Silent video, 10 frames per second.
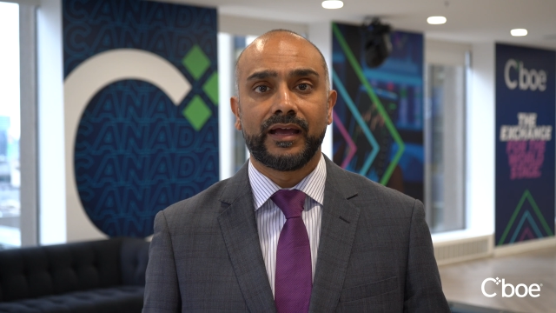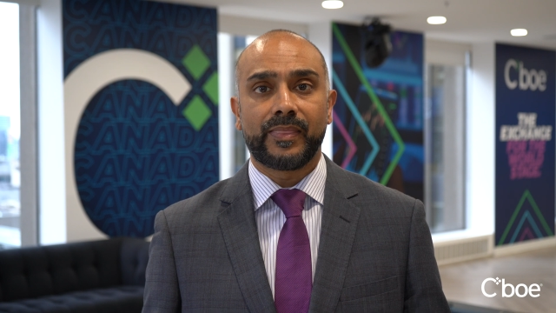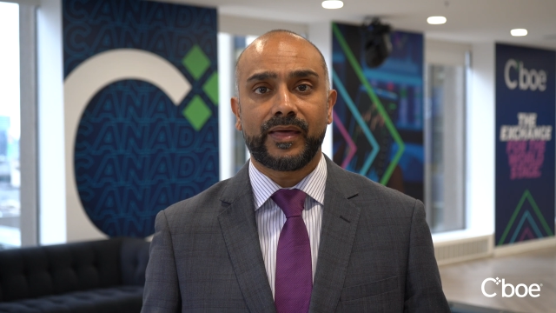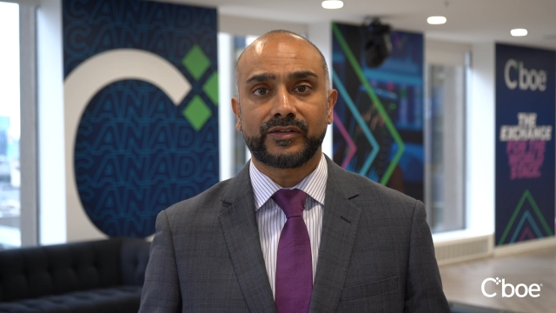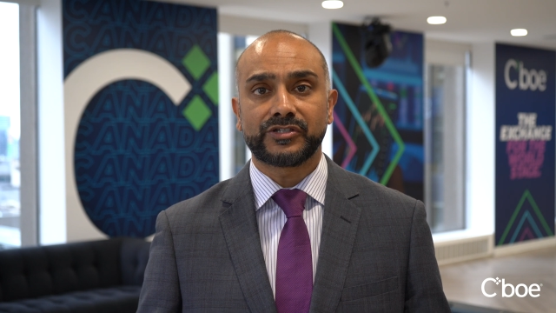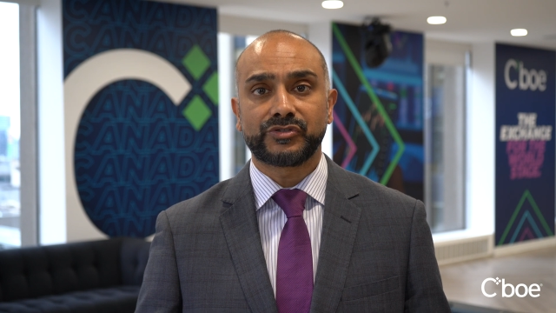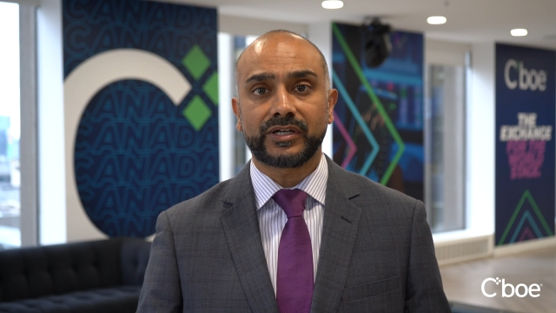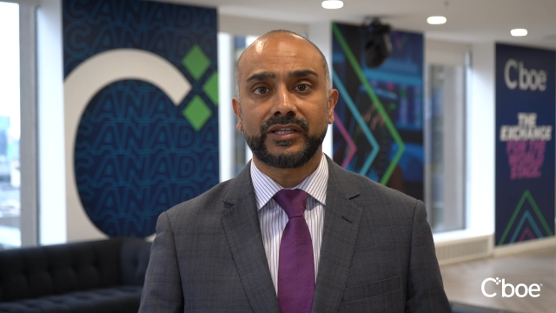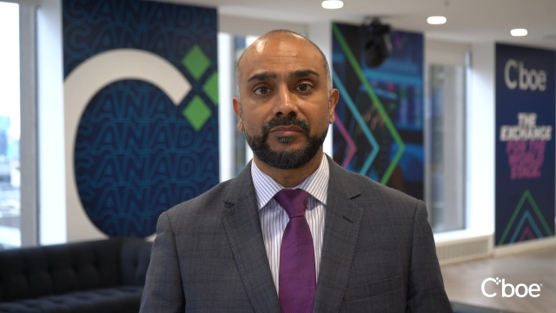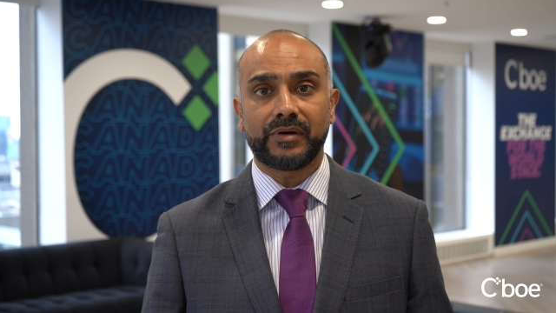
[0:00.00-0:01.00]
that they're
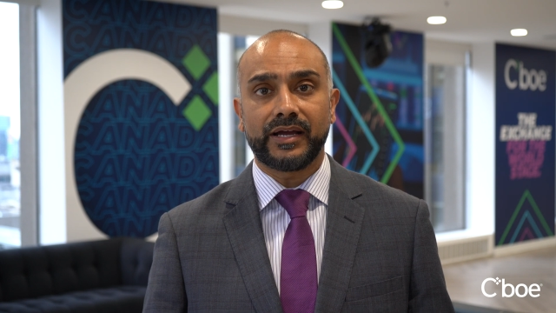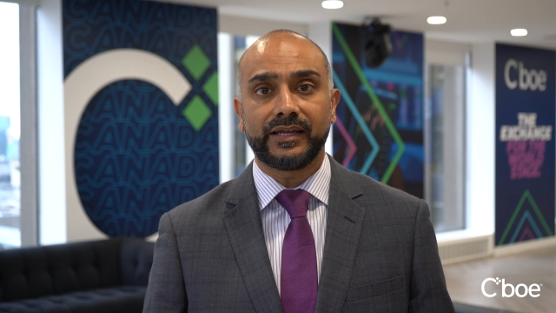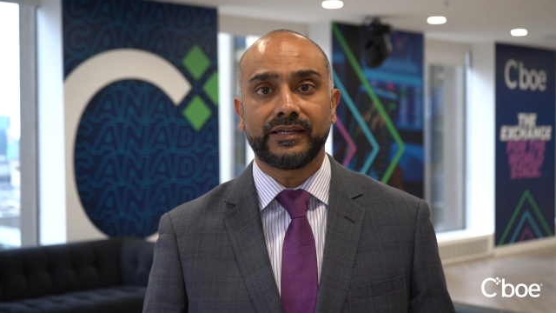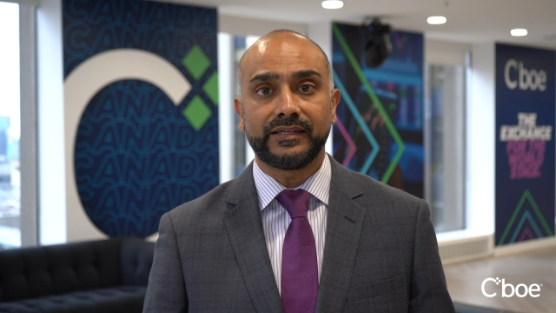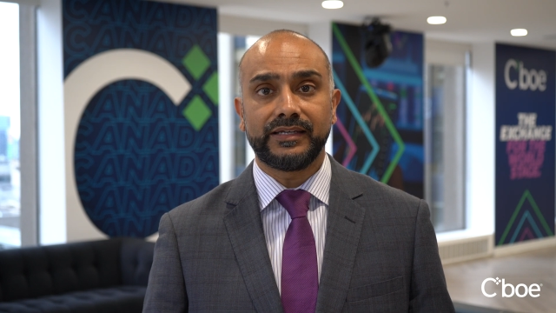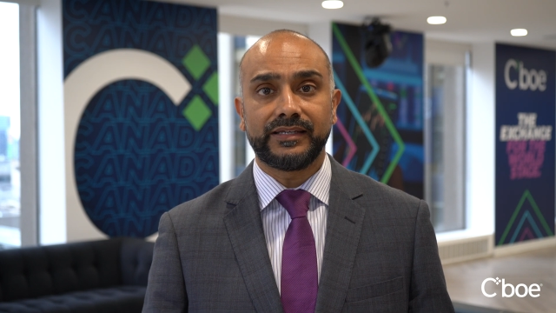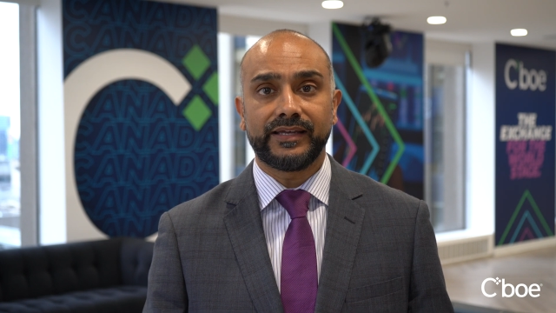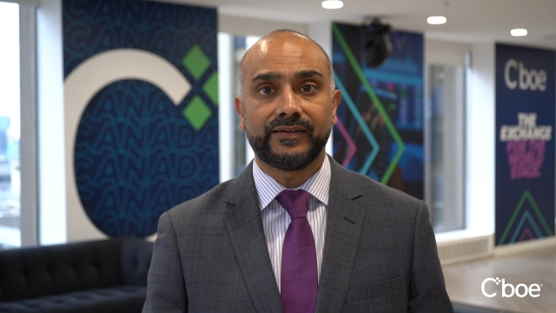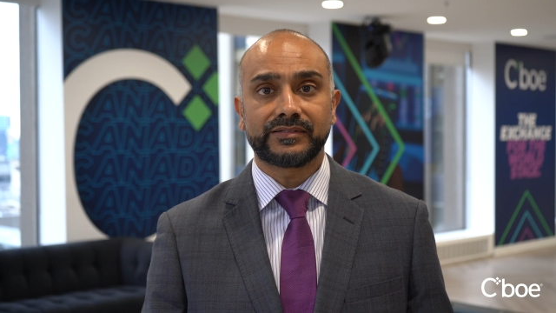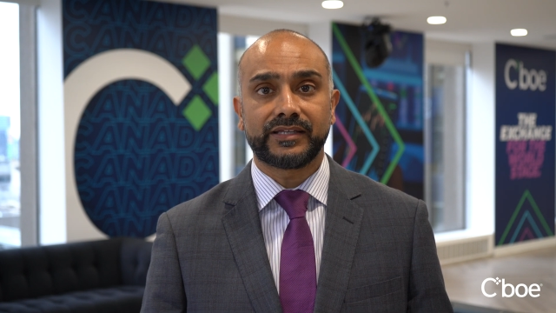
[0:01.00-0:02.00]
strictly buying
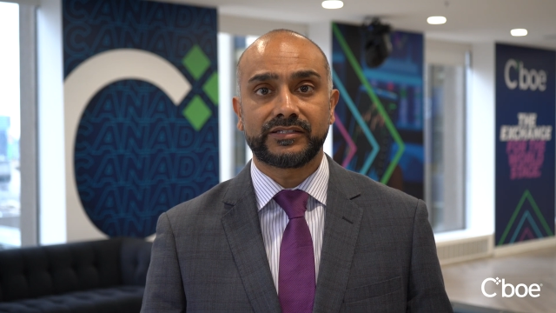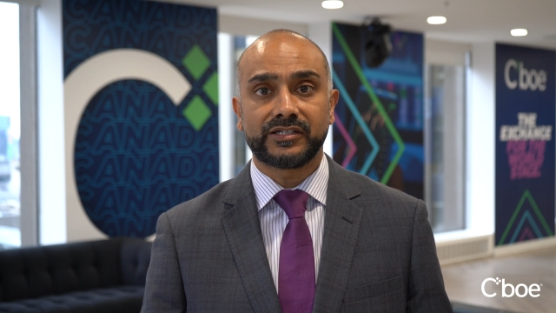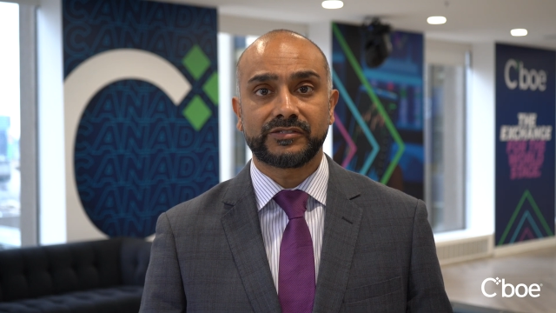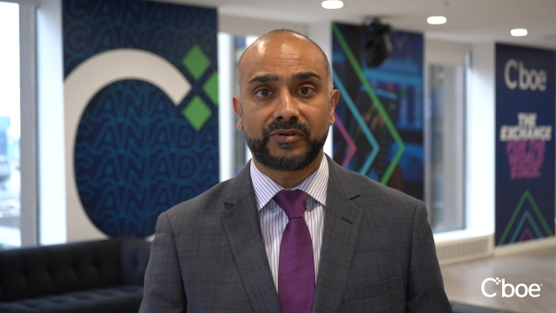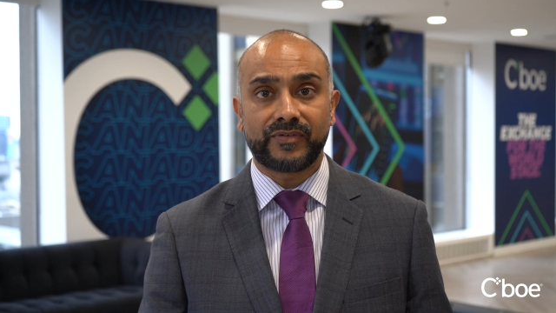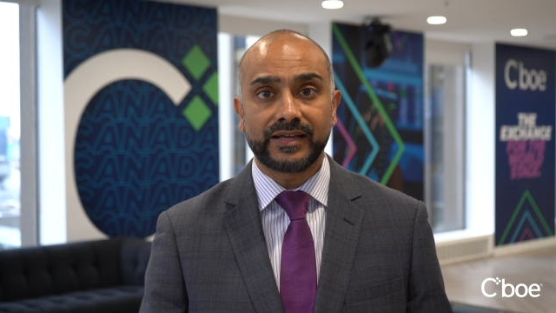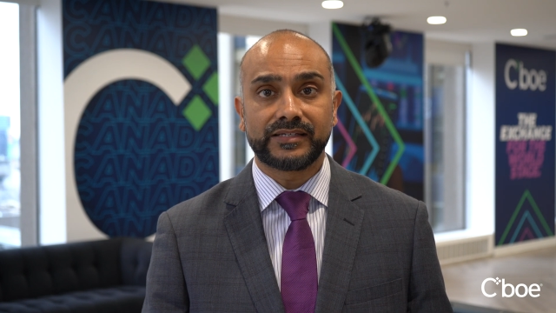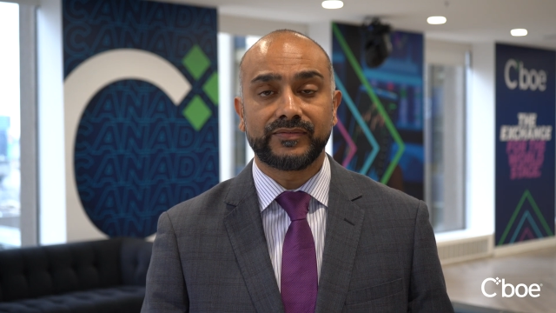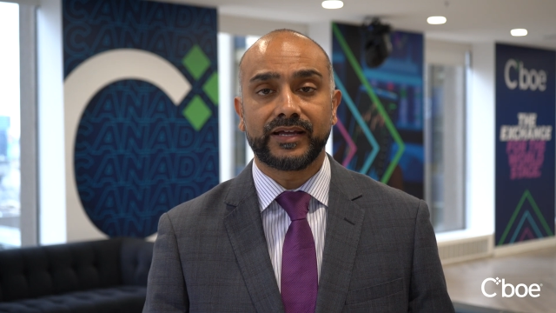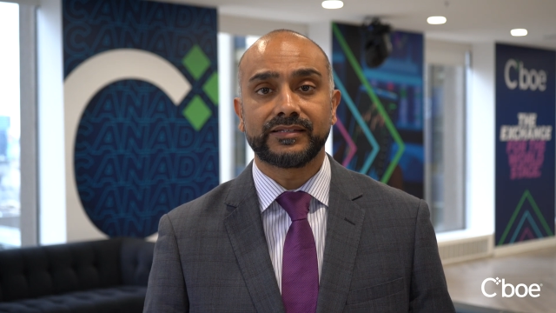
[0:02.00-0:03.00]
ETFs that just provide
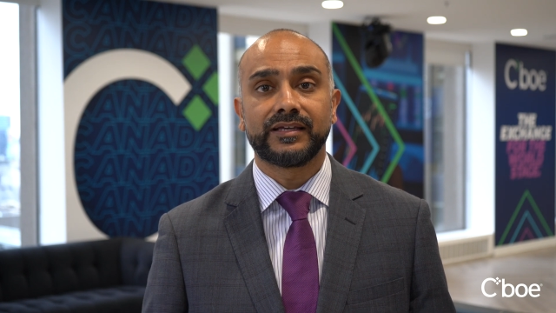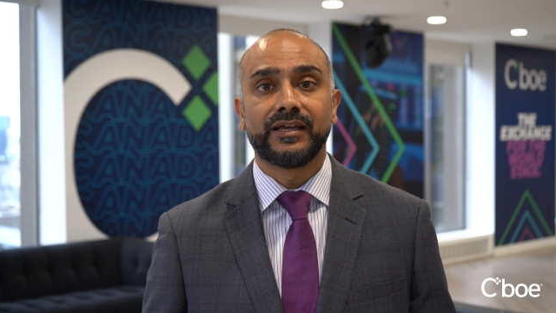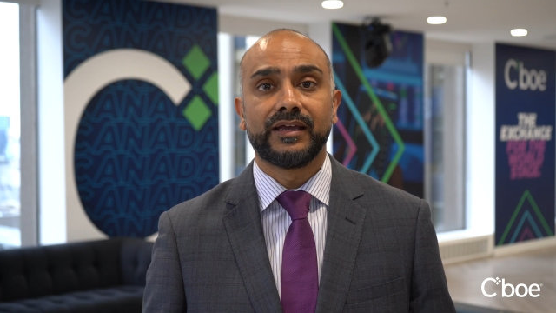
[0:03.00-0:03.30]
dividends.